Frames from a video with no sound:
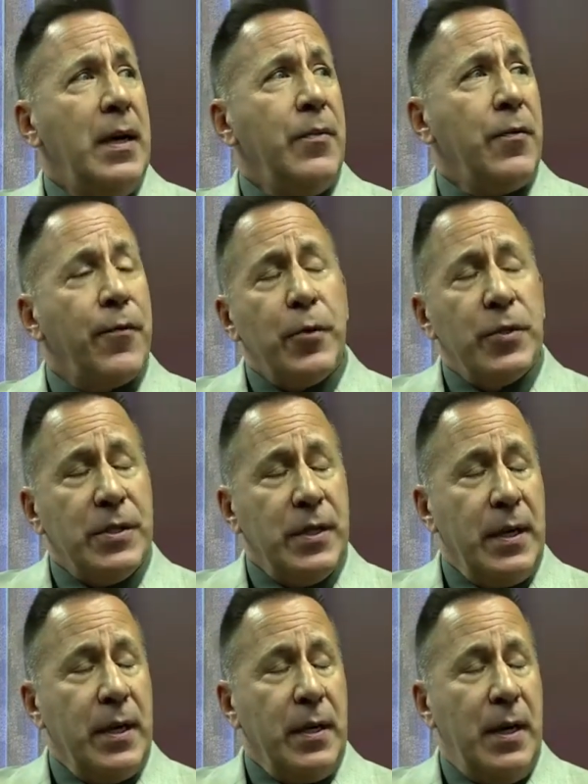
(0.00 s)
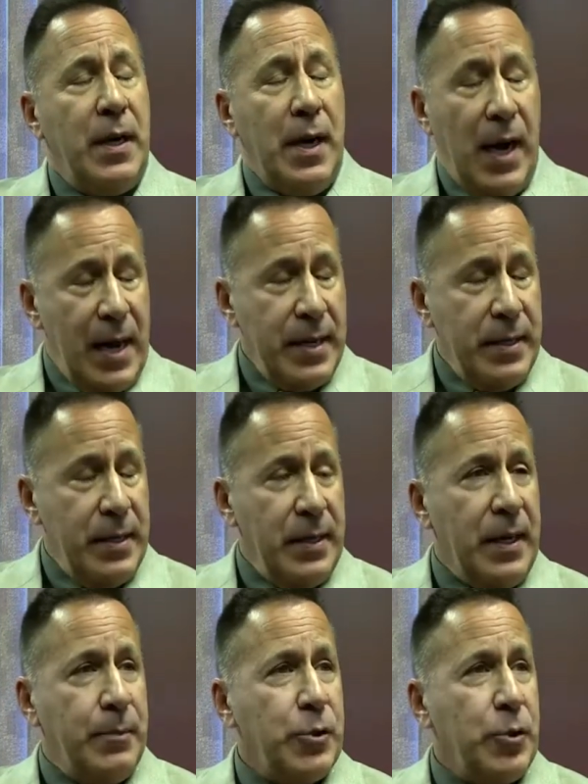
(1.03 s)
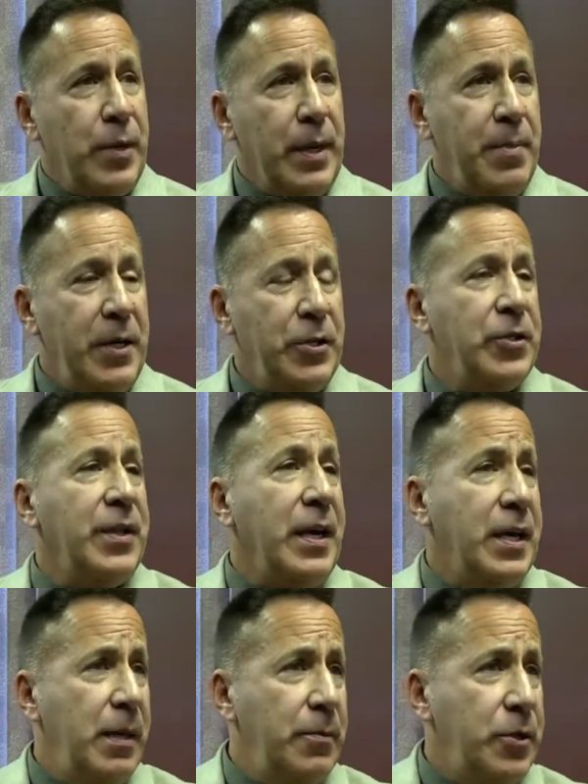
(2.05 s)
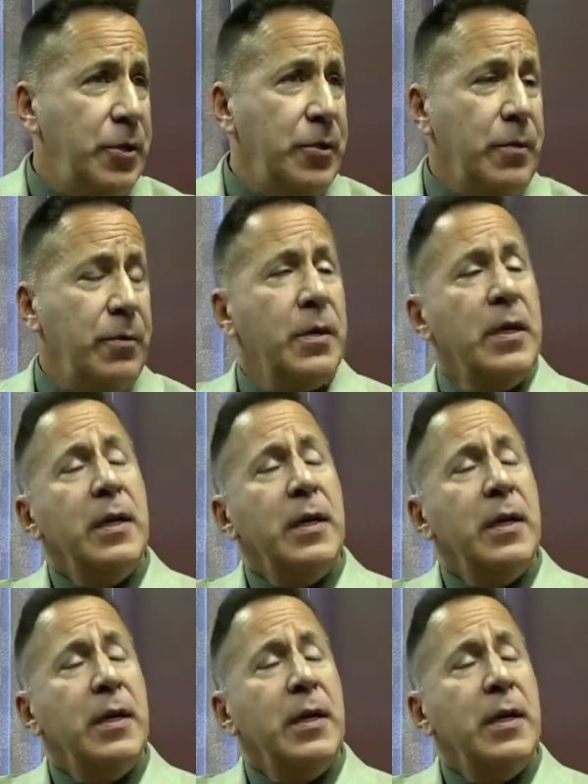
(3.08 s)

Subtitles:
The first thing I did, and I'm sure any patient that comes to you,